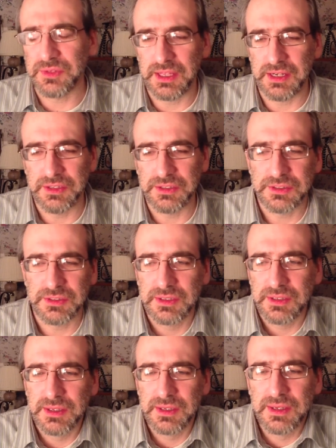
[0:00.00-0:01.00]
that is.
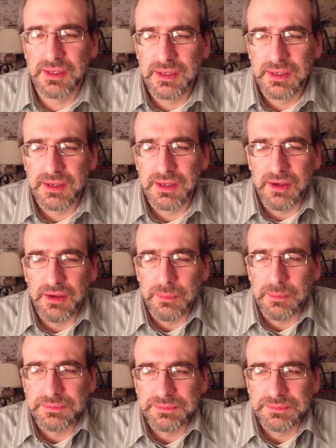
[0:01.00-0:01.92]
Because